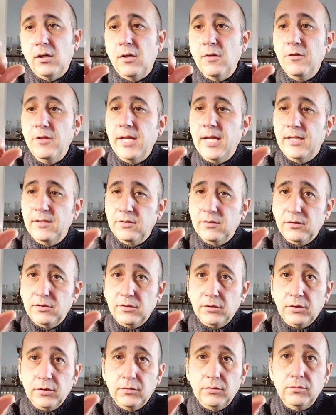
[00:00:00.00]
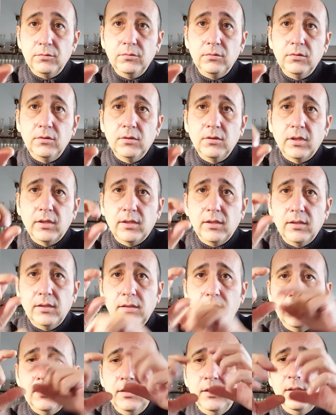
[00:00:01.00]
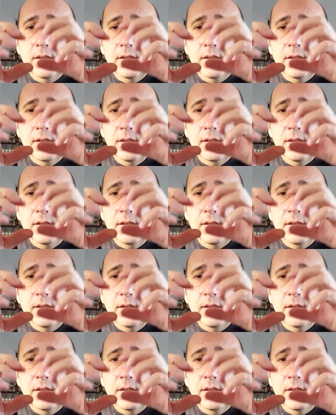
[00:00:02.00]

on that circle, like a